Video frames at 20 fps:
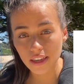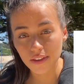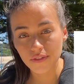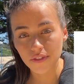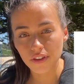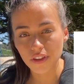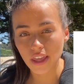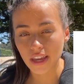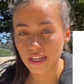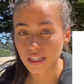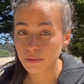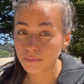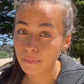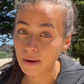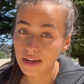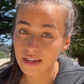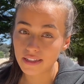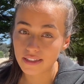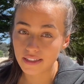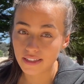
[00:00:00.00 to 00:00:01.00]
if you like
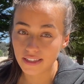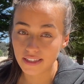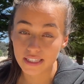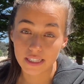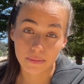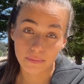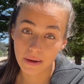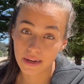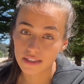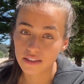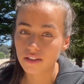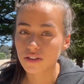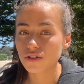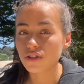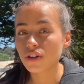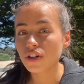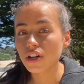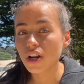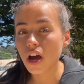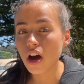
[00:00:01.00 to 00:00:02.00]
spicy spices
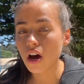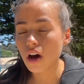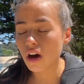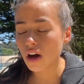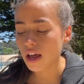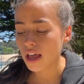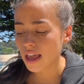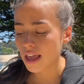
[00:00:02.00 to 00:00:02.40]
or no.